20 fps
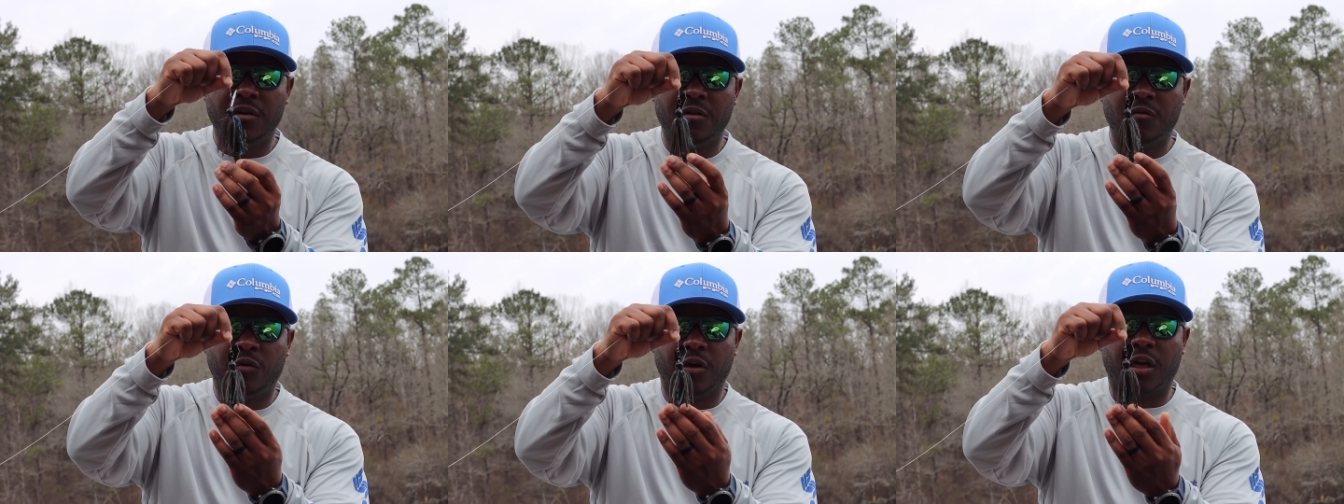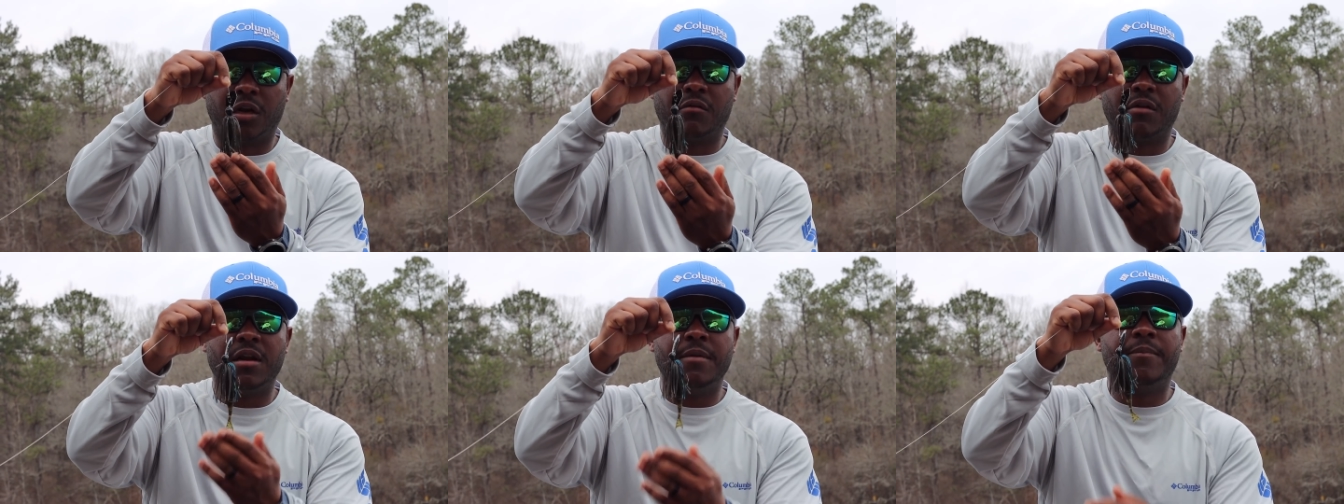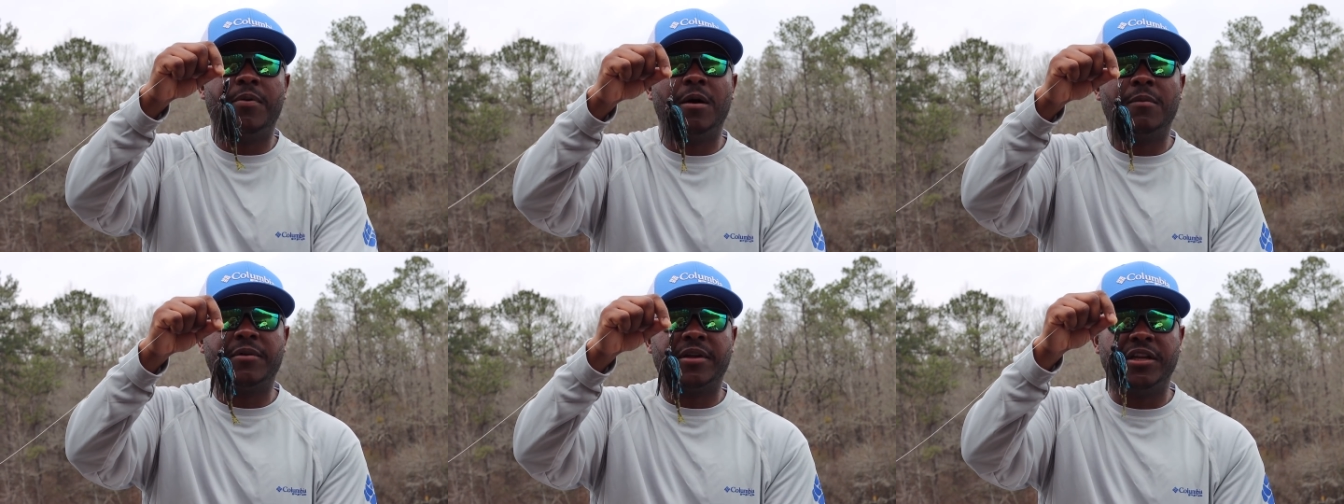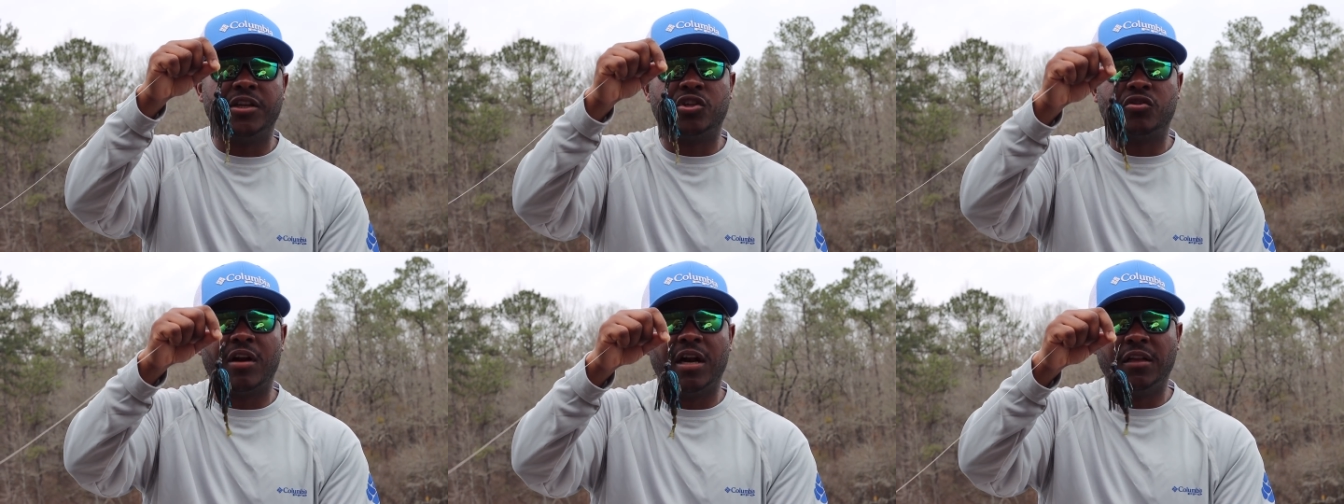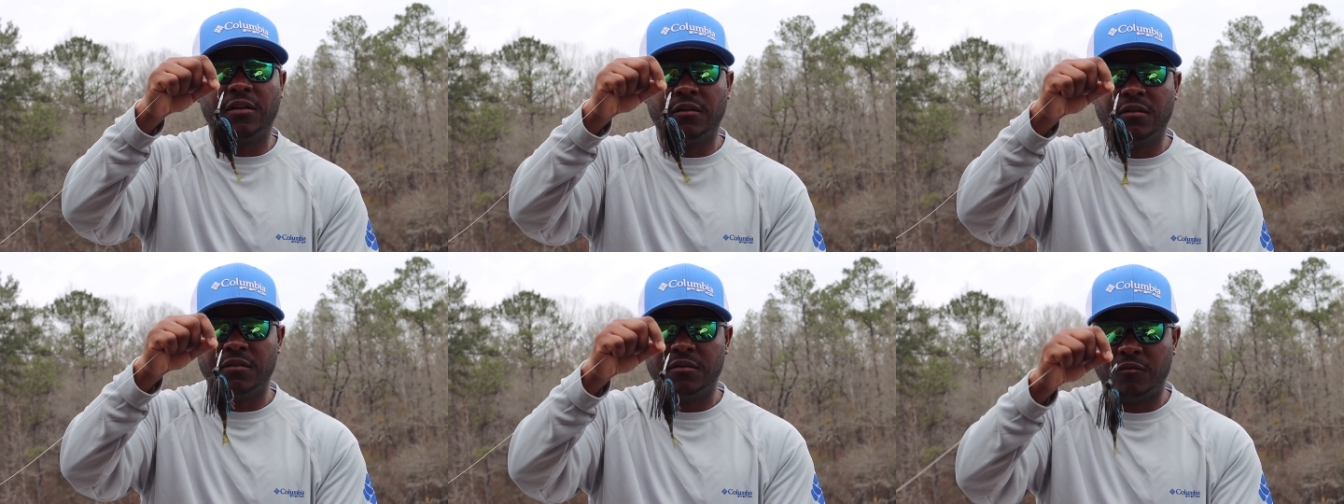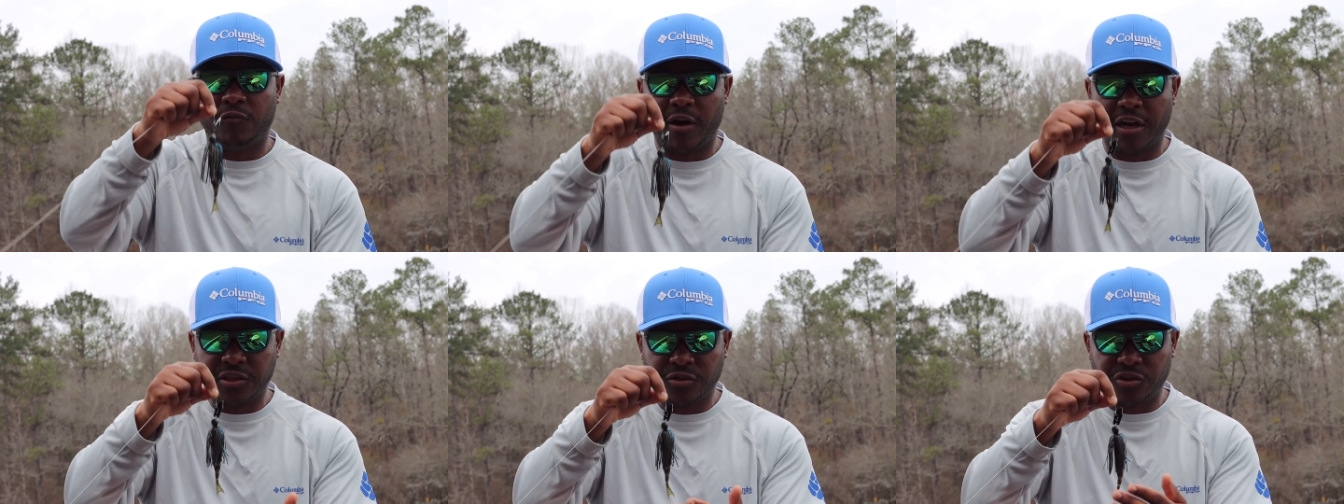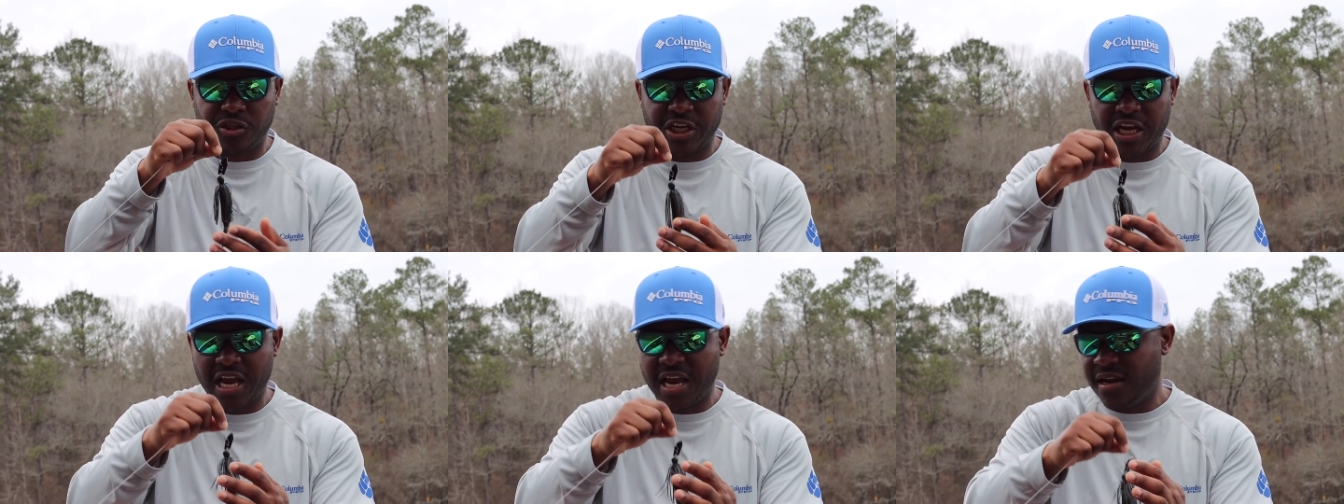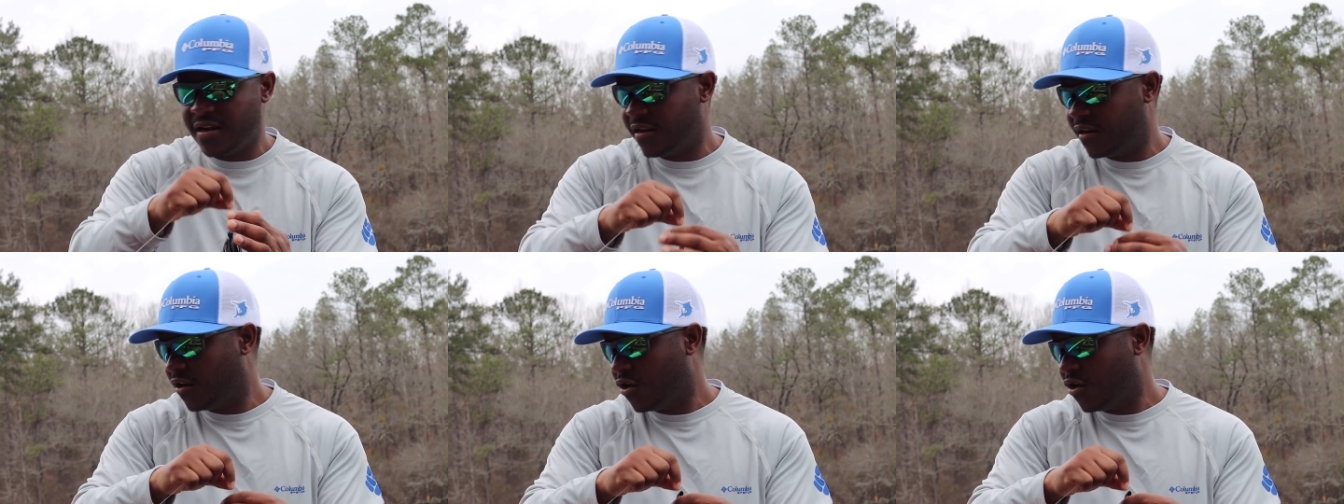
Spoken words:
with a green pumpkin trailer, razor shad,